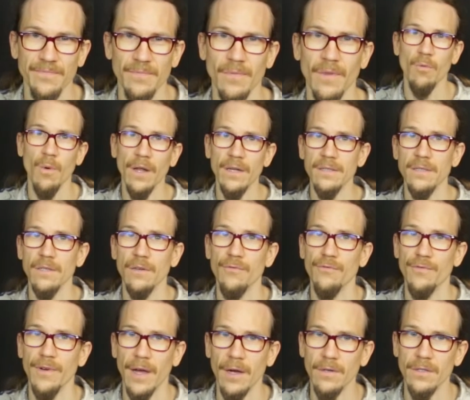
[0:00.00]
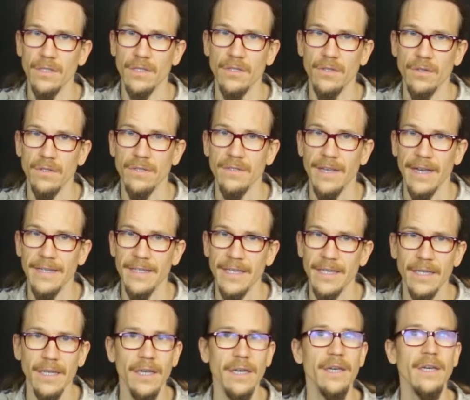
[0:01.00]
And once you've found a good
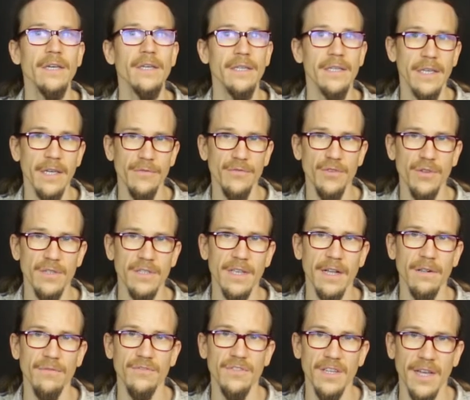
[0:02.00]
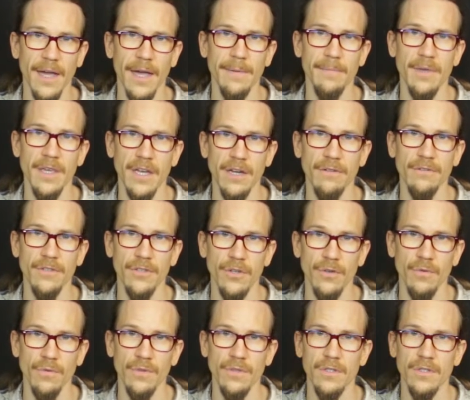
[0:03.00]
setting, give yourself time here too.